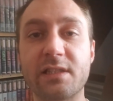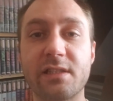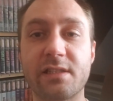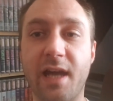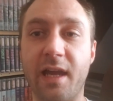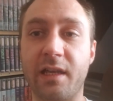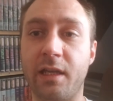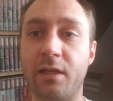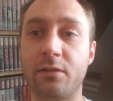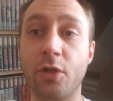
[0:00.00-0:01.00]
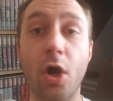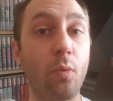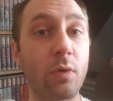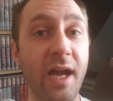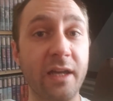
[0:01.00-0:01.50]
that's
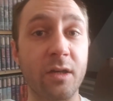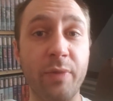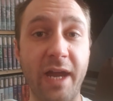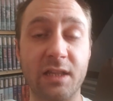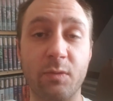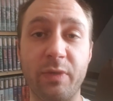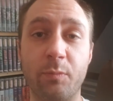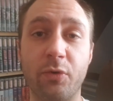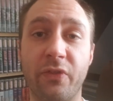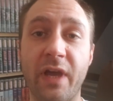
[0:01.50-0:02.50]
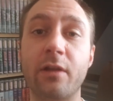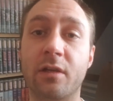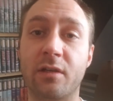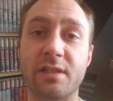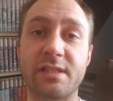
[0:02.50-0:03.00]
deciding, no, we're not going to back the people
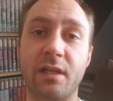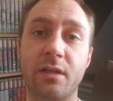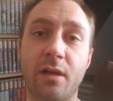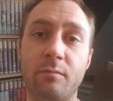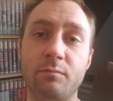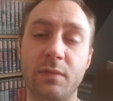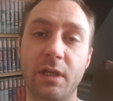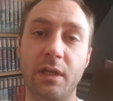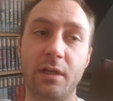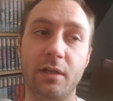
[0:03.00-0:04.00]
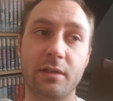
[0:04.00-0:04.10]
that earn us income.